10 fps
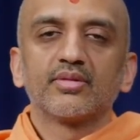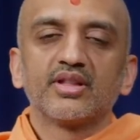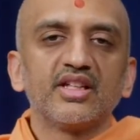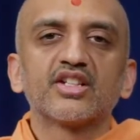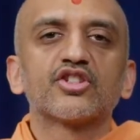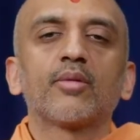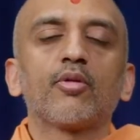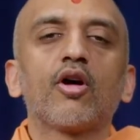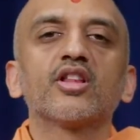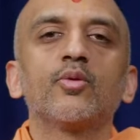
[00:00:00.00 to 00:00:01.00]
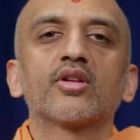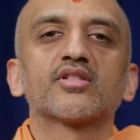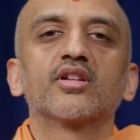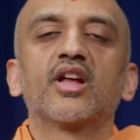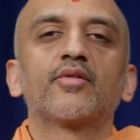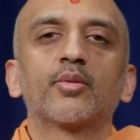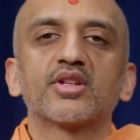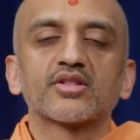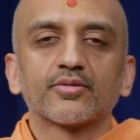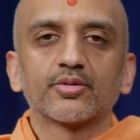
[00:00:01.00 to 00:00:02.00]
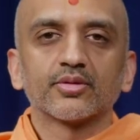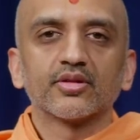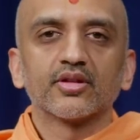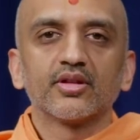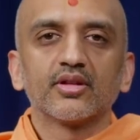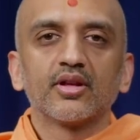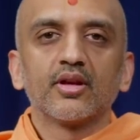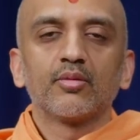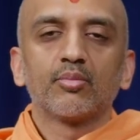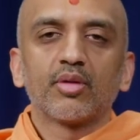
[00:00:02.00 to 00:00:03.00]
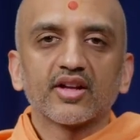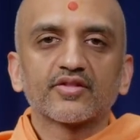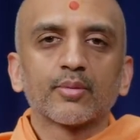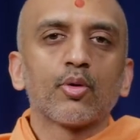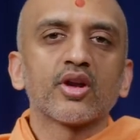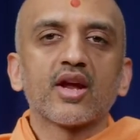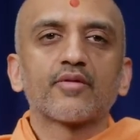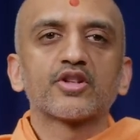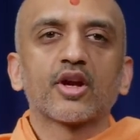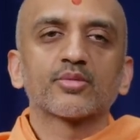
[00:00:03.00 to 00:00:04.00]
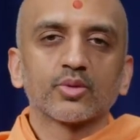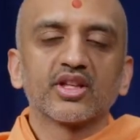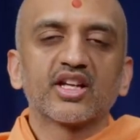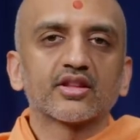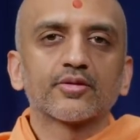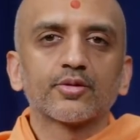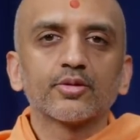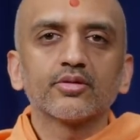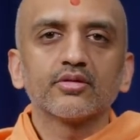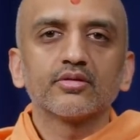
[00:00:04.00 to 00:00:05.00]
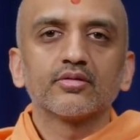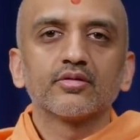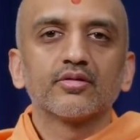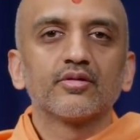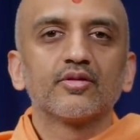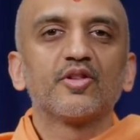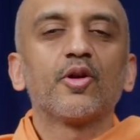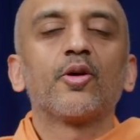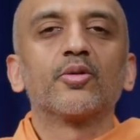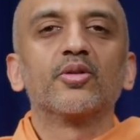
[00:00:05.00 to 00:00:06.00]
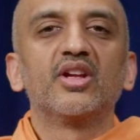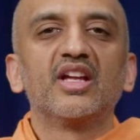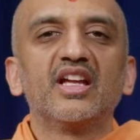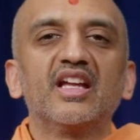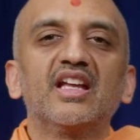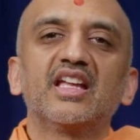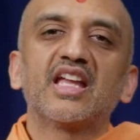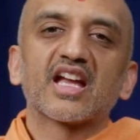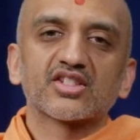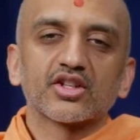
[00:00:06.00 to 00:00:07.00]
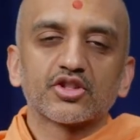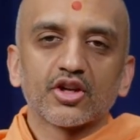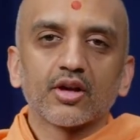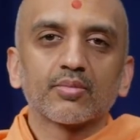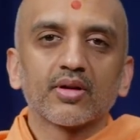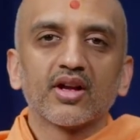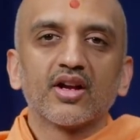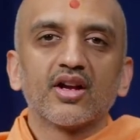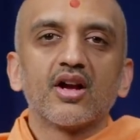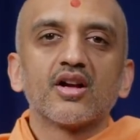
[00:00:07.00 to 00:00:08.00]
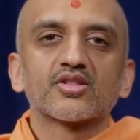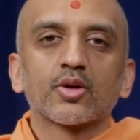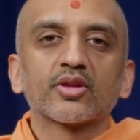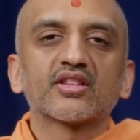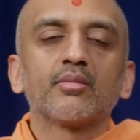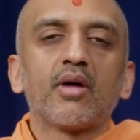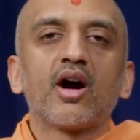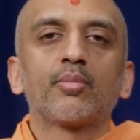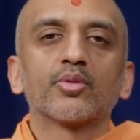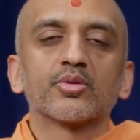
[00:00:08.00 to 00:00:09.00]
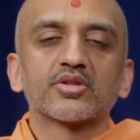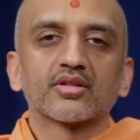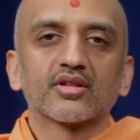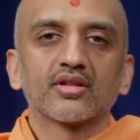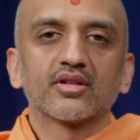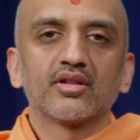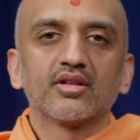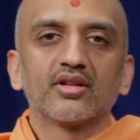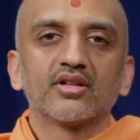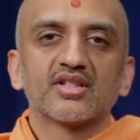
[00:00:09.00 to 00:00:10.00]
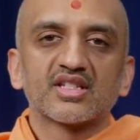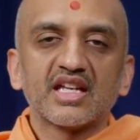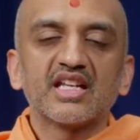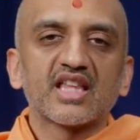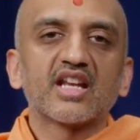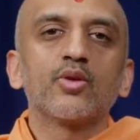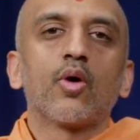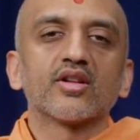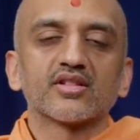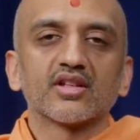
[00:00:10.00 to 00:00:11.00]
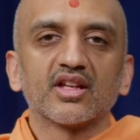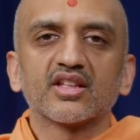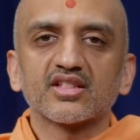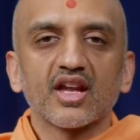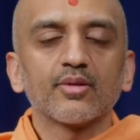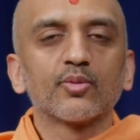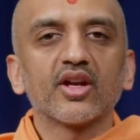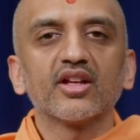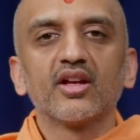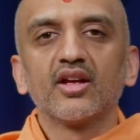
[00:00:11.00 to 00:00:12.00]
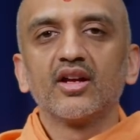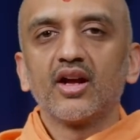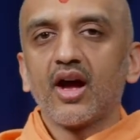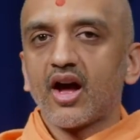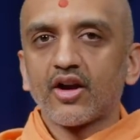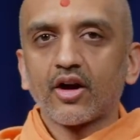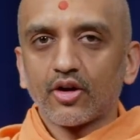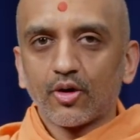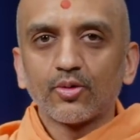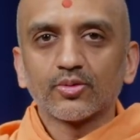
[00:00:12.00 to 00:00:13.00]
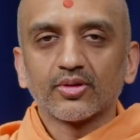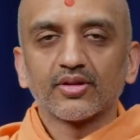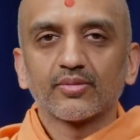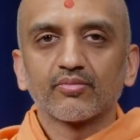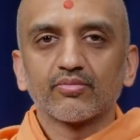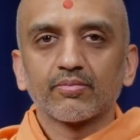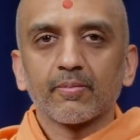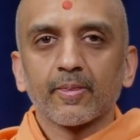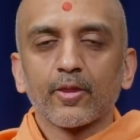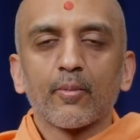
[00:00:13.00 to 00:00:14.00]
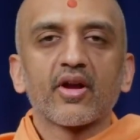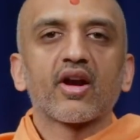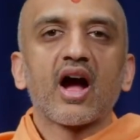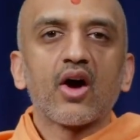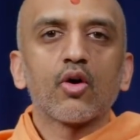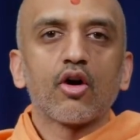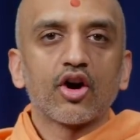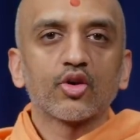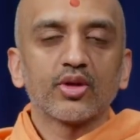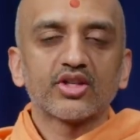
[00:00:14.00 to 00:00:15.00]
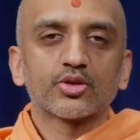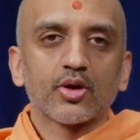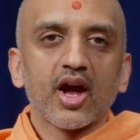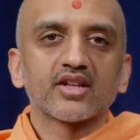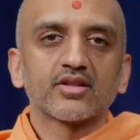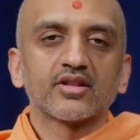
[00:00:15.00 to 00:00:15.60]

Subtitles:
He can jump all he wants, he'll never reach the fruit. But if the boy never jumps, will he get the fruit? No. He has to jump so that the Mahapurush sees that he wants it. In the same way, on our own, no matter how hard we try to